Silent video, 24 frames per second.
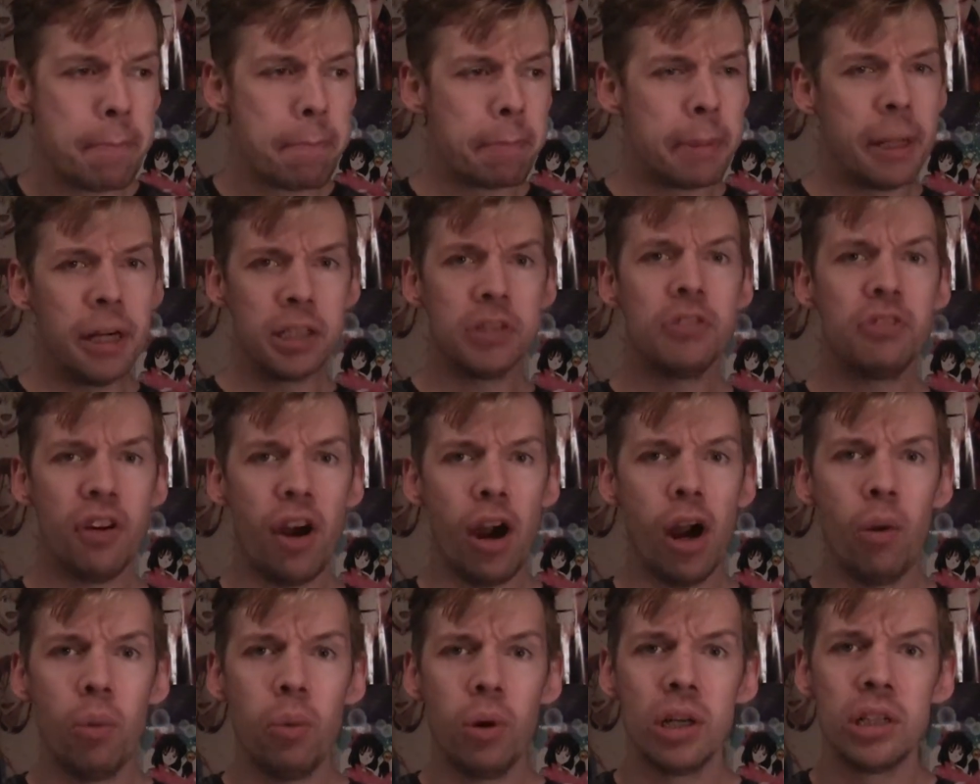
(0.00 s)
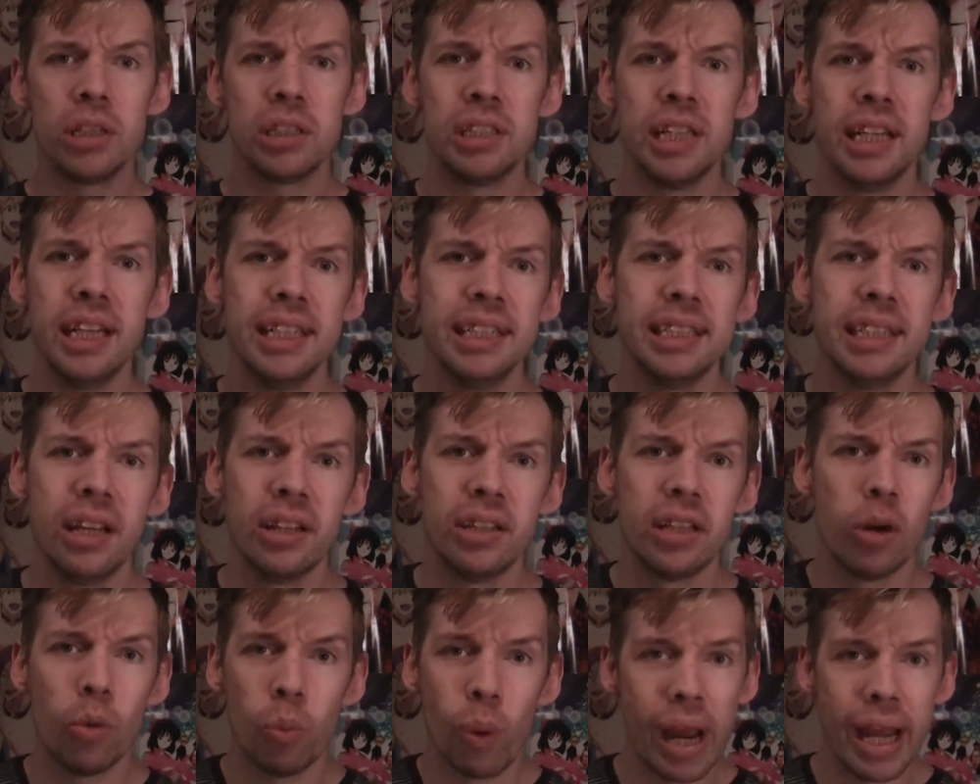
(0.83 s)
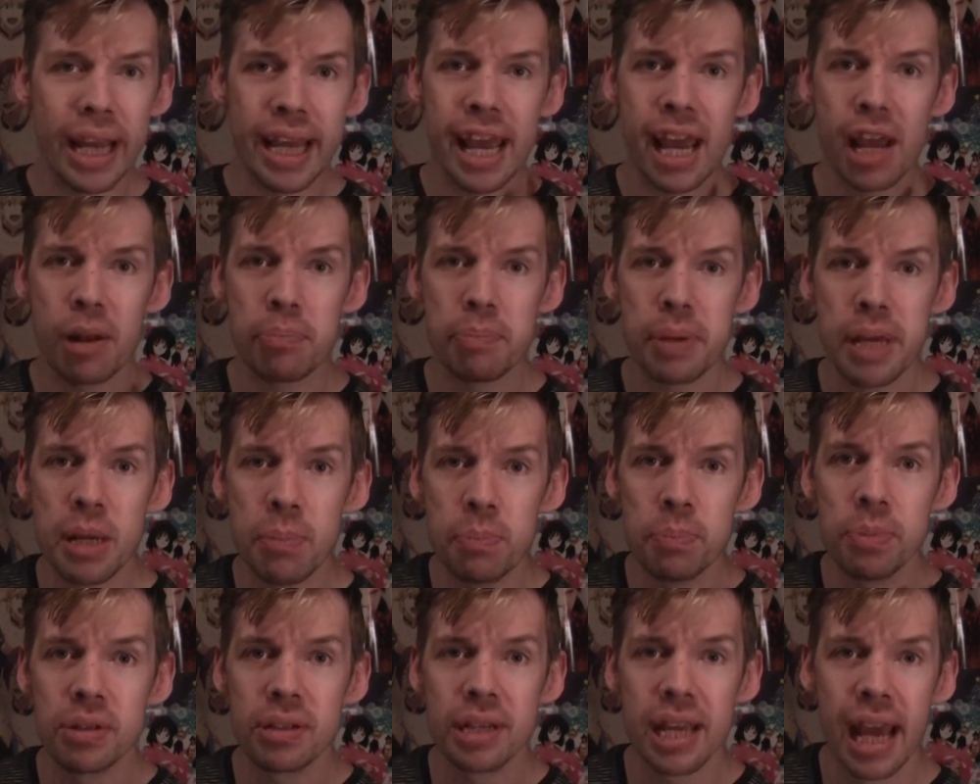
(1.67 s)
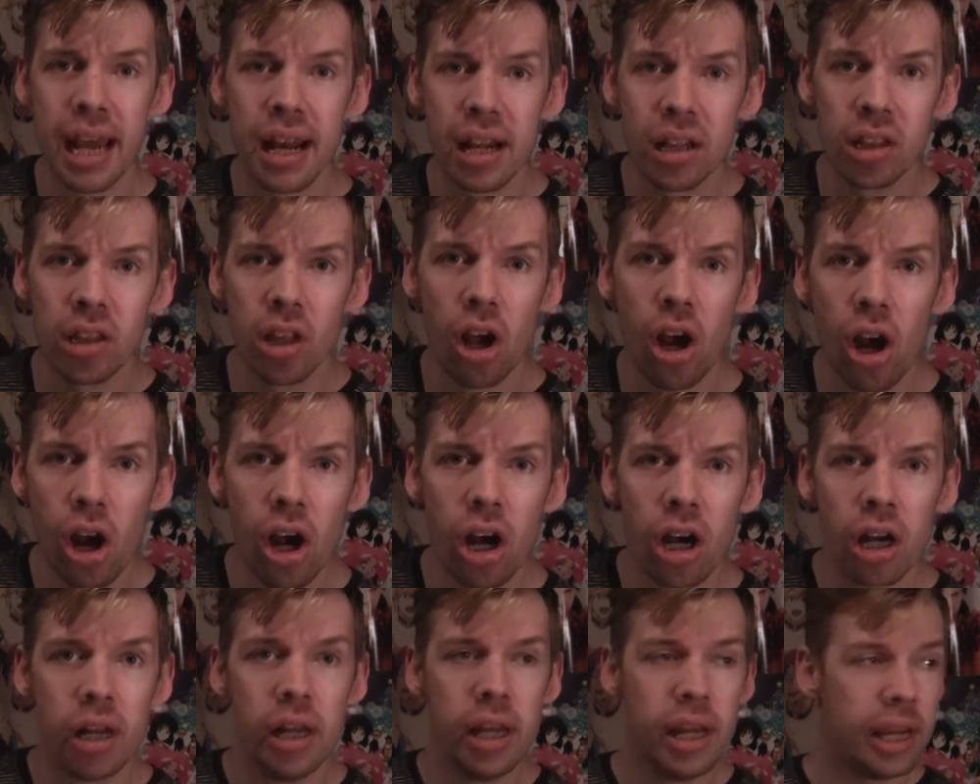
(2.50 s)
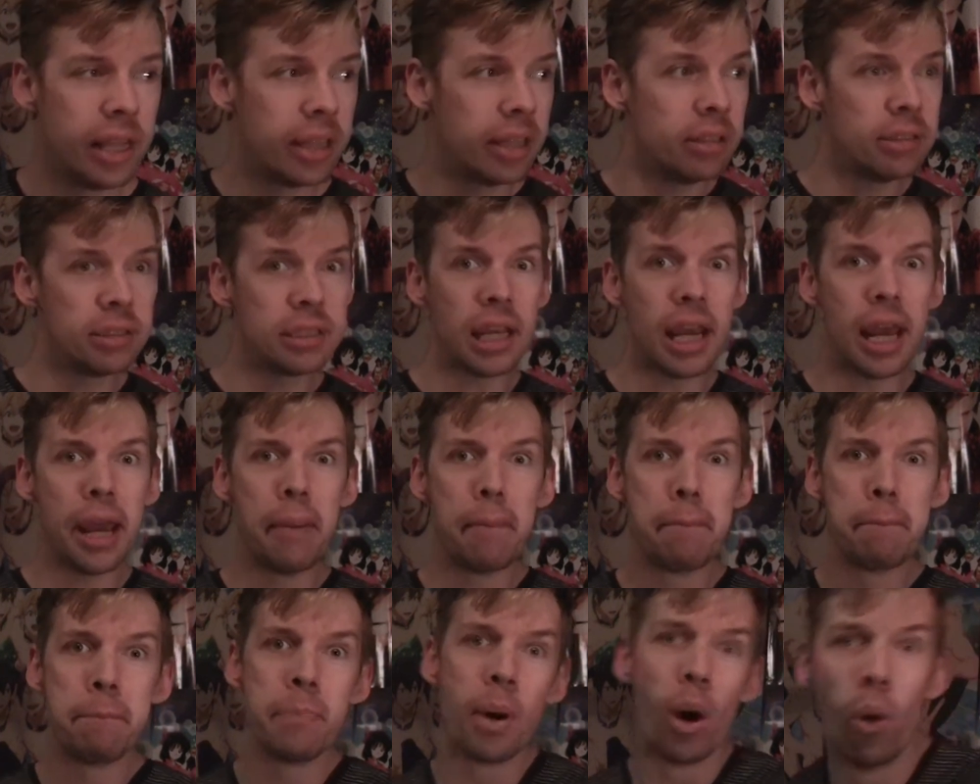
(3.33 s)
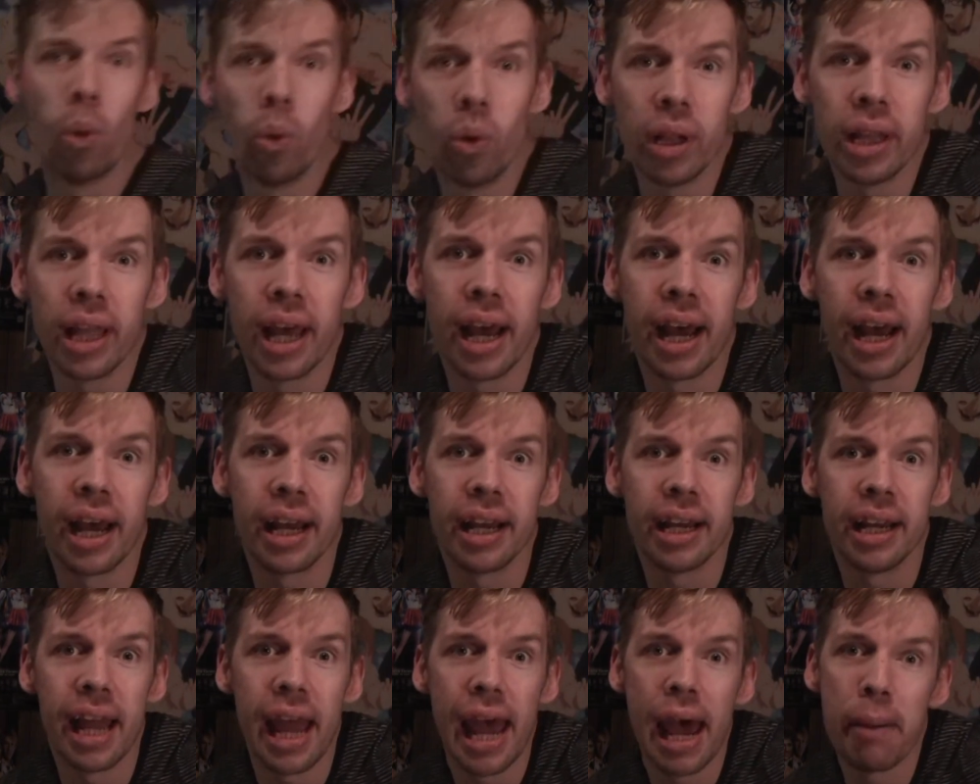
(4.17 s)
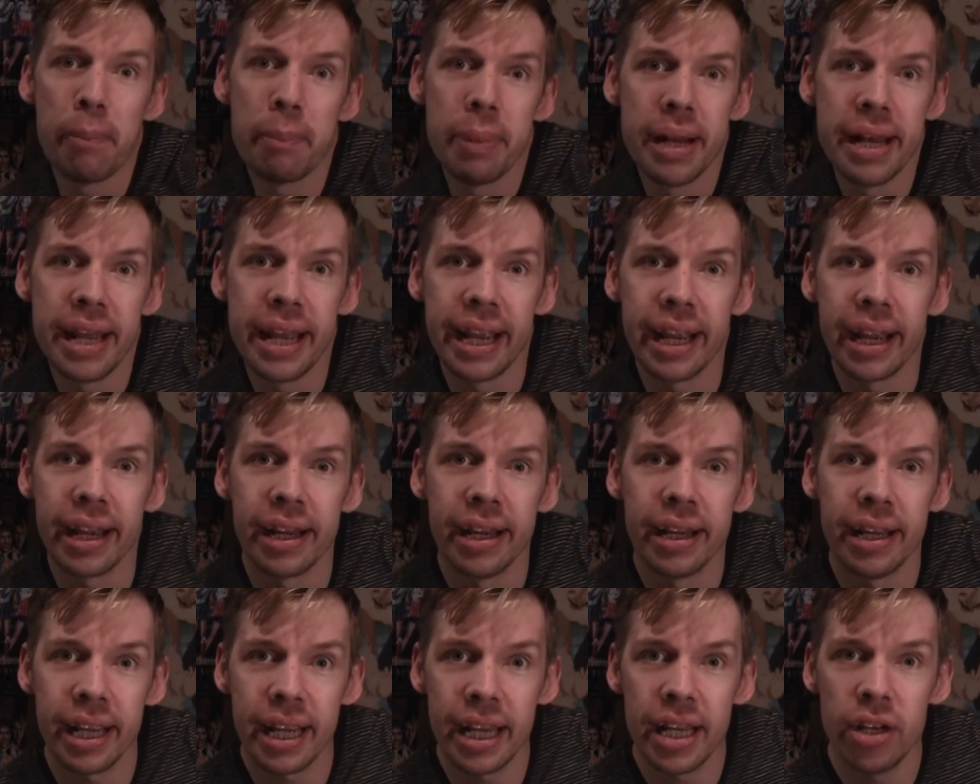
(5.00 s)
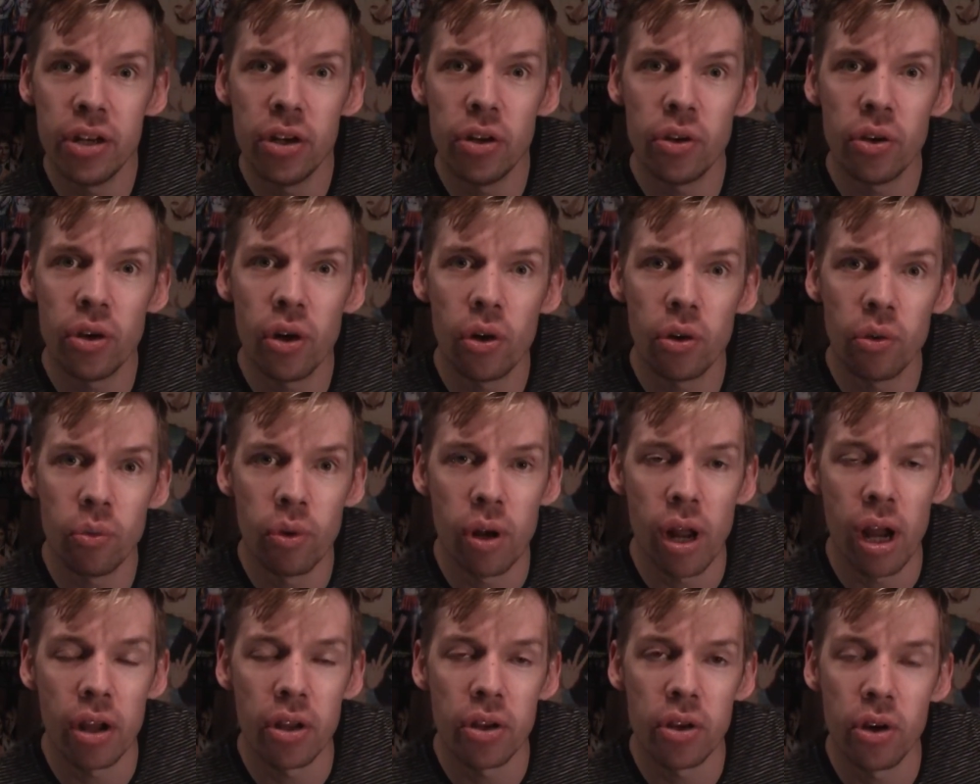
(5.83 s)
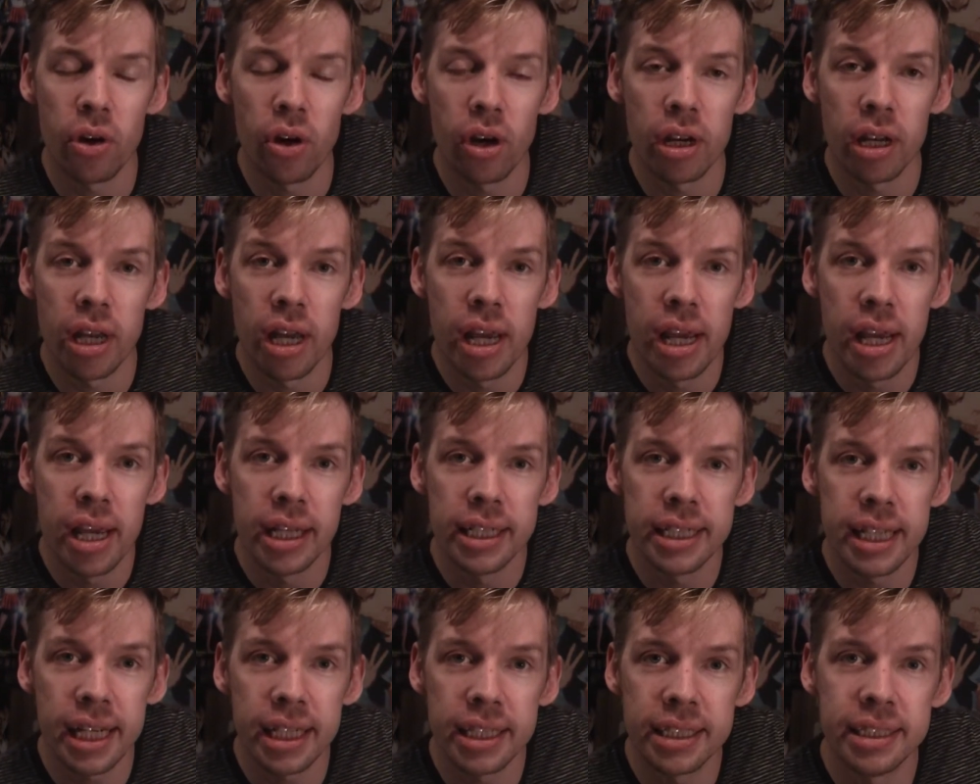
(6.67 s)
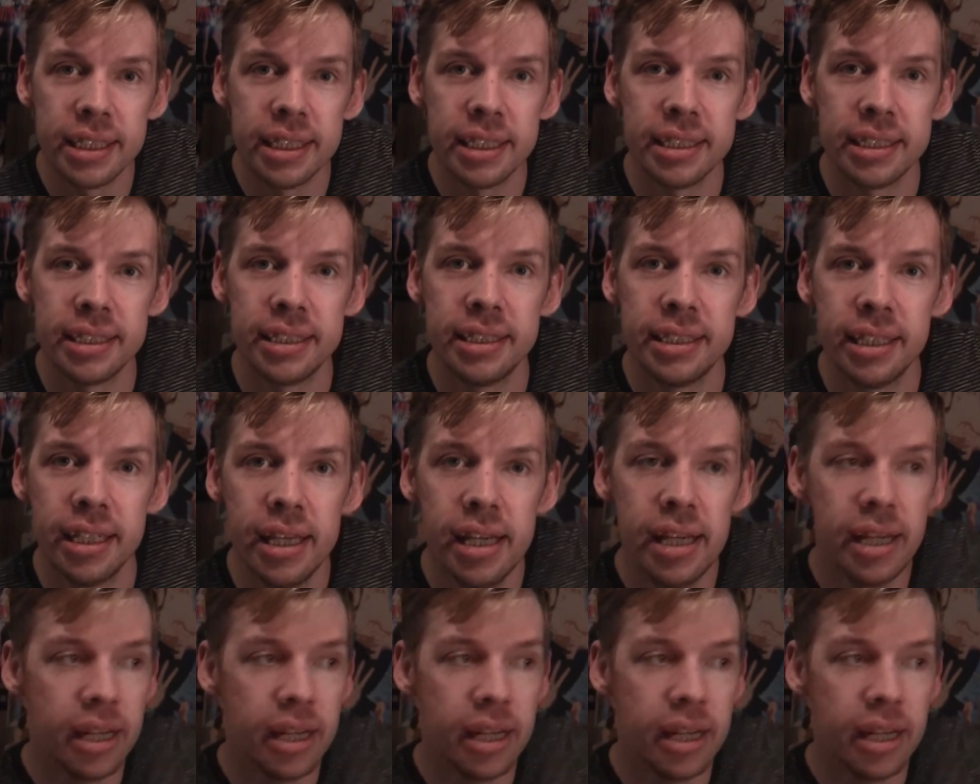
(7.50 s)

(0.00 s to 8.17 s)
There's far worse things out there. Why can't people get along? There's Ebola happening in New York, well, not New York, Texas.